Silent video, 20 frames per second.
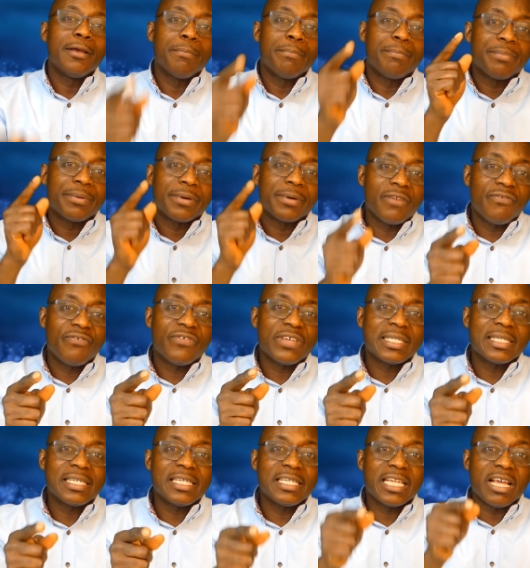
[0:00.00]

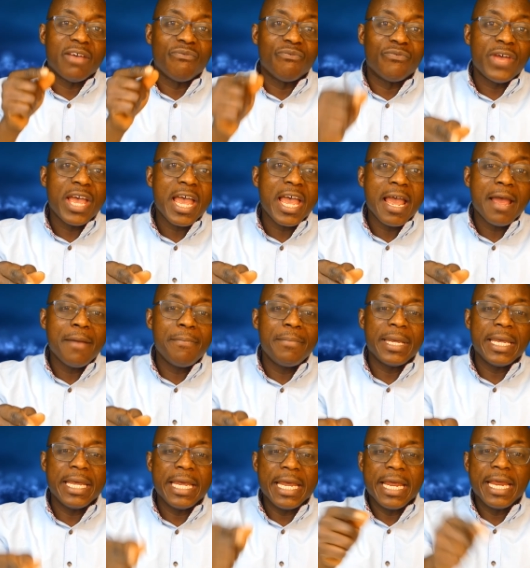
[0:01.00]
prefacing the verb
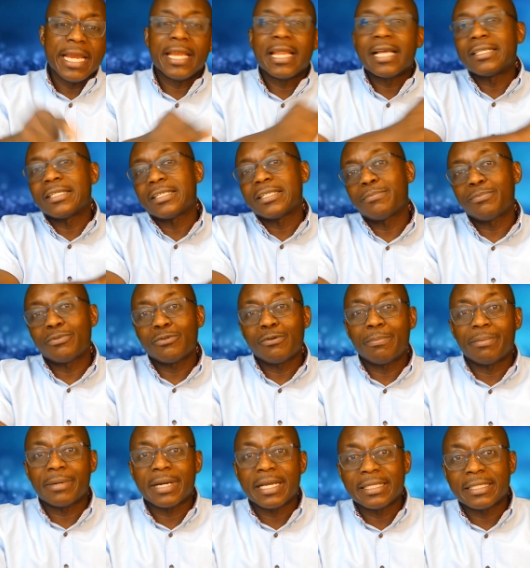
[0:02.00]
in the simple
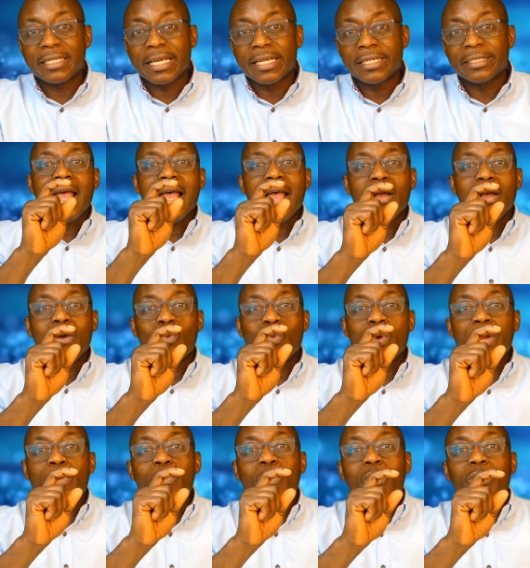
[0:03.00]
present
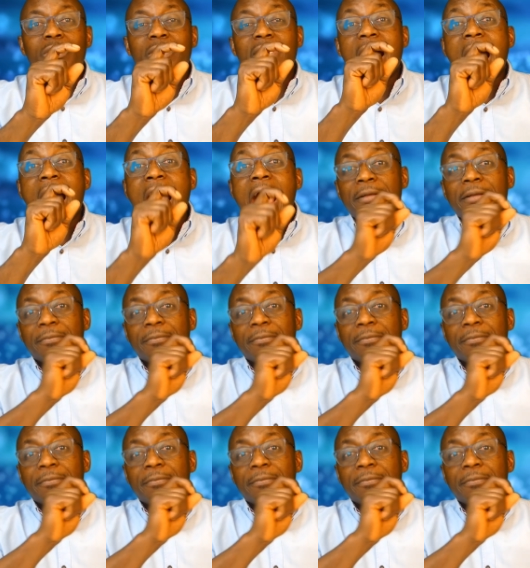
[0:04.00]
with what? Ah.